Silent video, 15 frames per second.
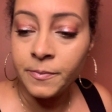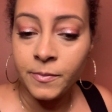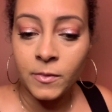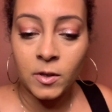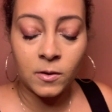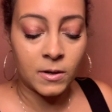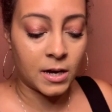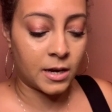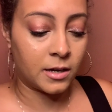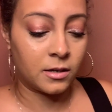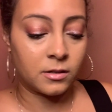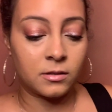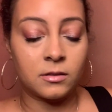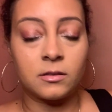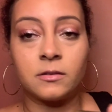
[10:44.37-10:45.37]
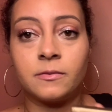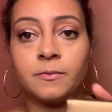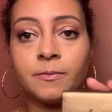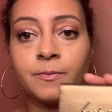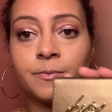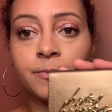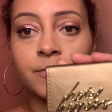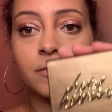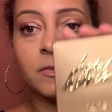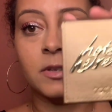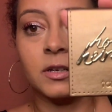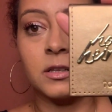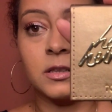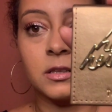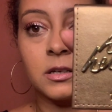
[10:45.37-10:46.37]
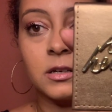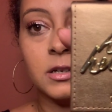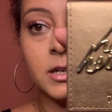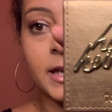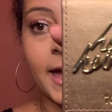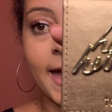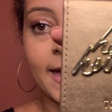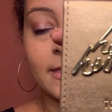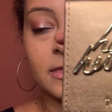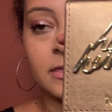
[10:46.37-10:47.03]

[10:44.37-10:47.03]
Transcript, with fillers: you guys, look at